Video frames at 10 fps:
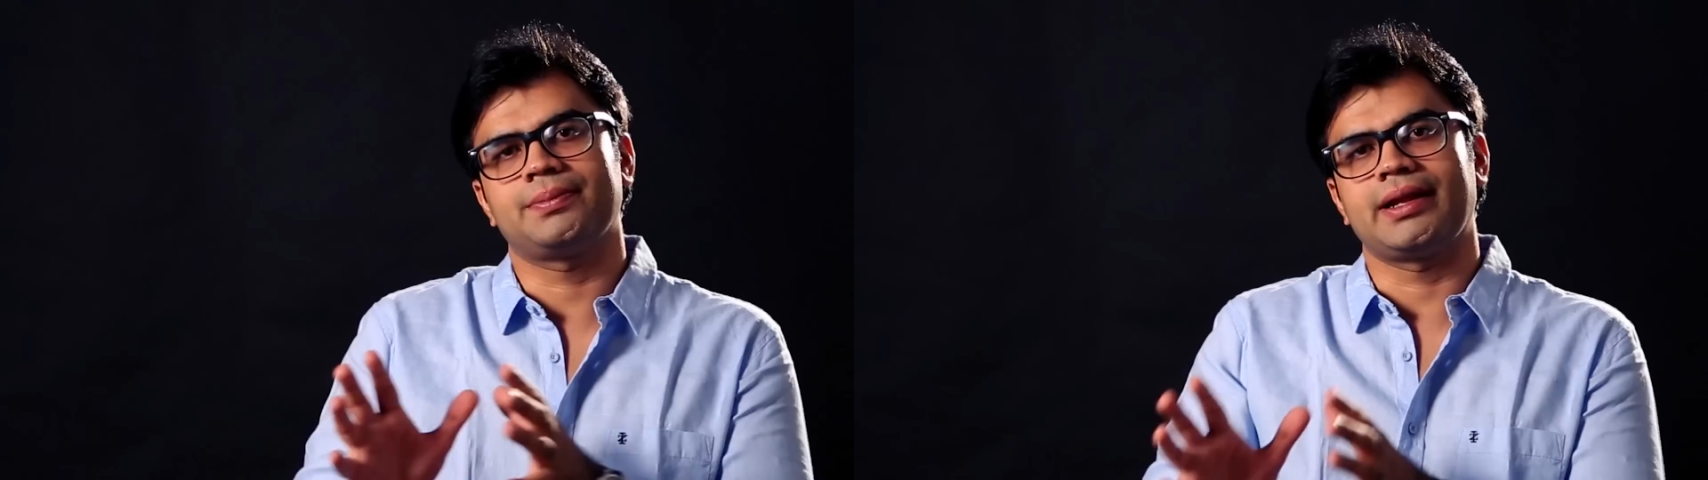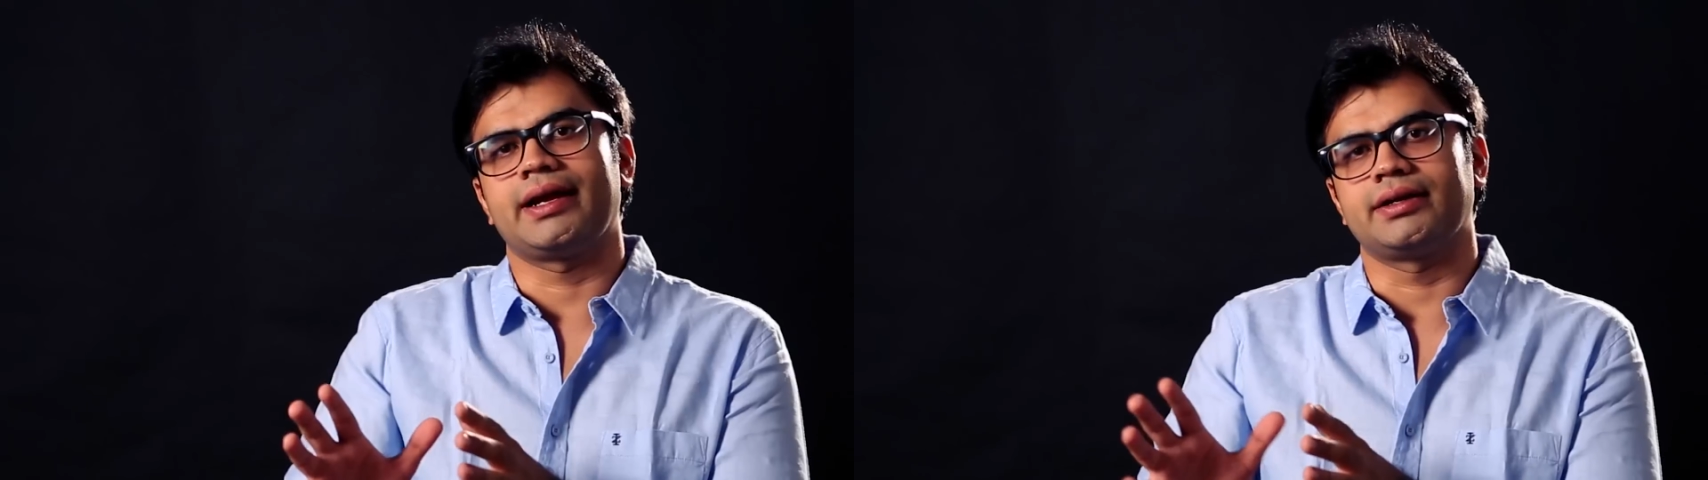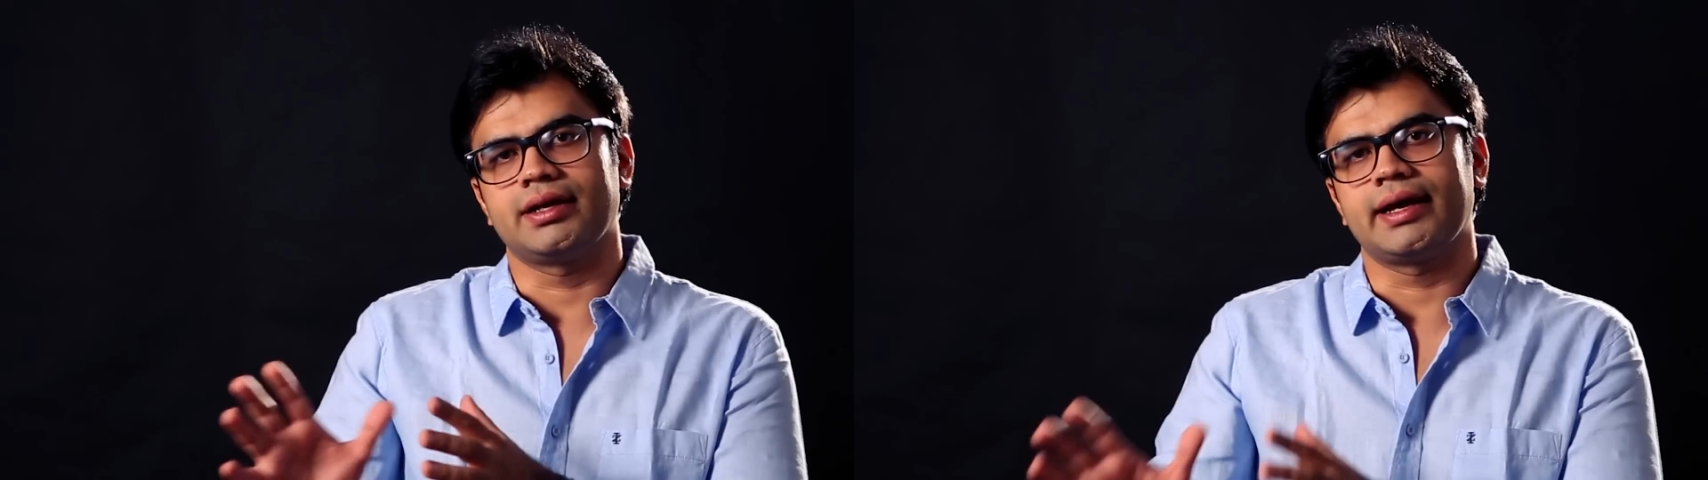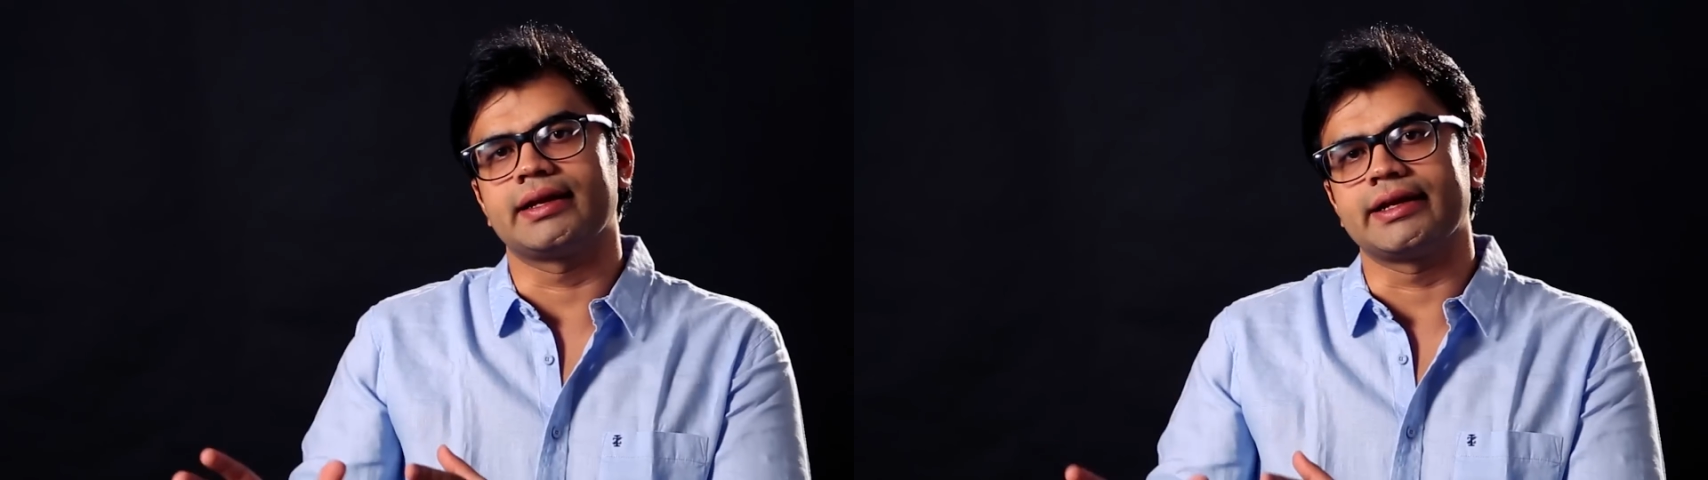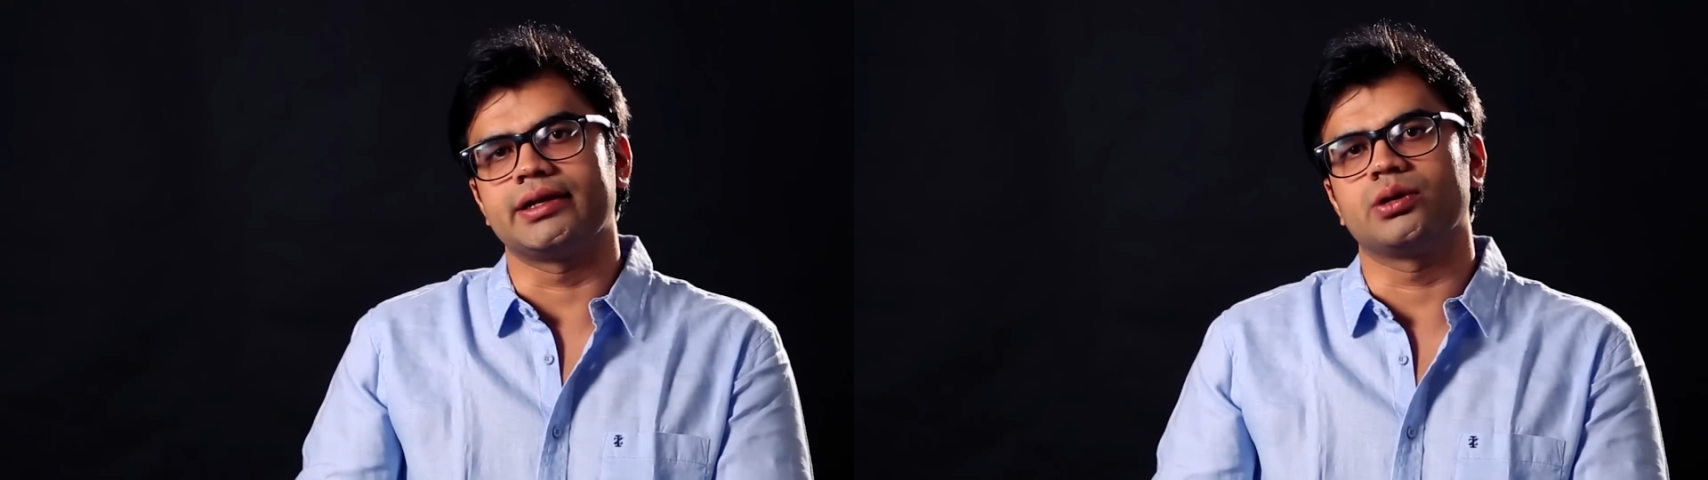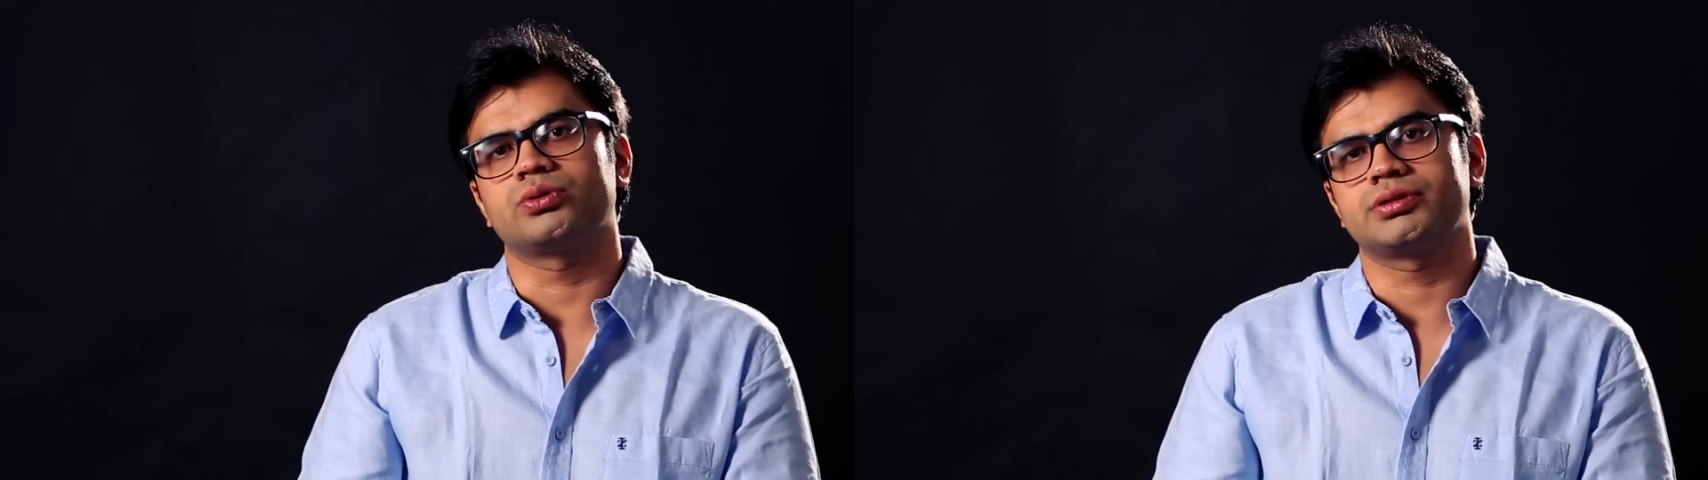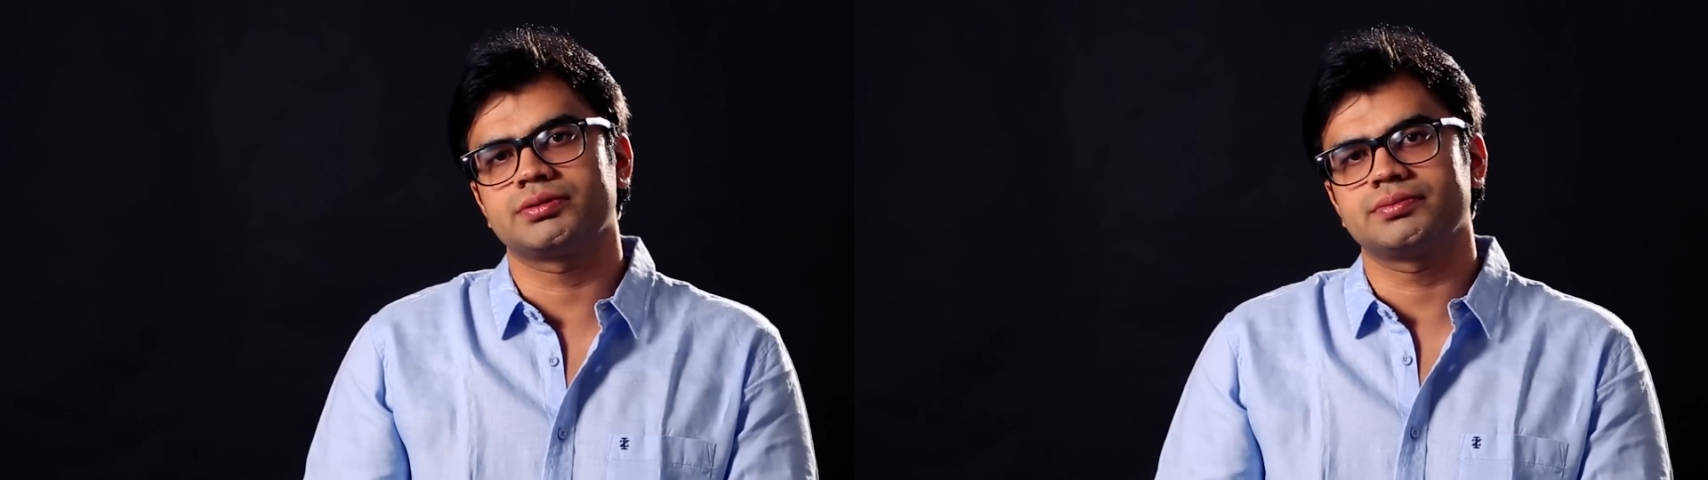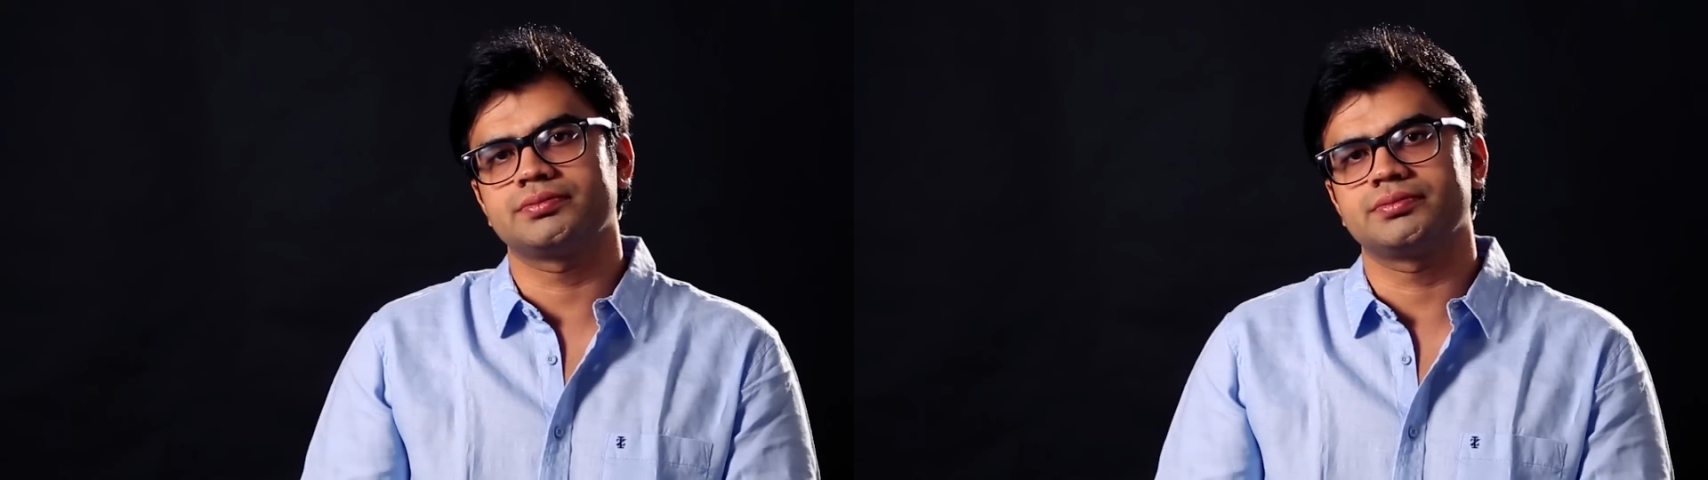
planned and laid out.